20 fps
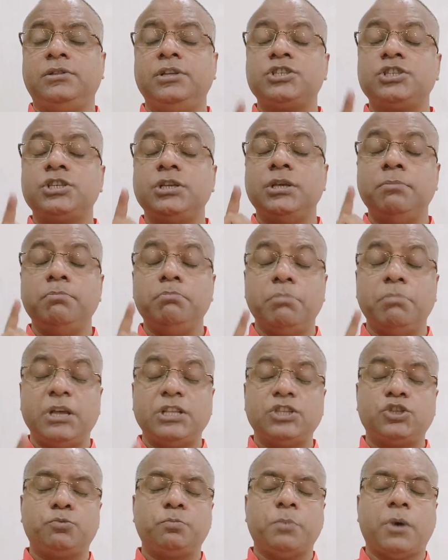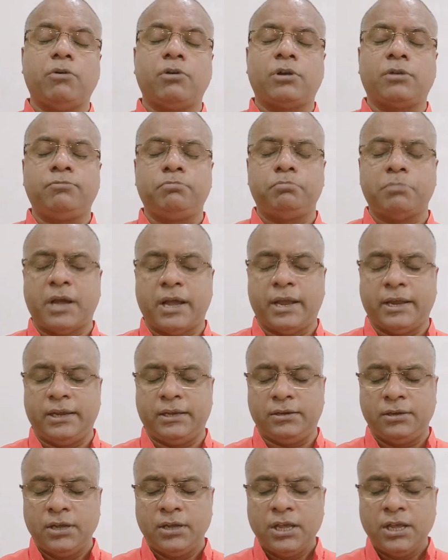this immense power of mind,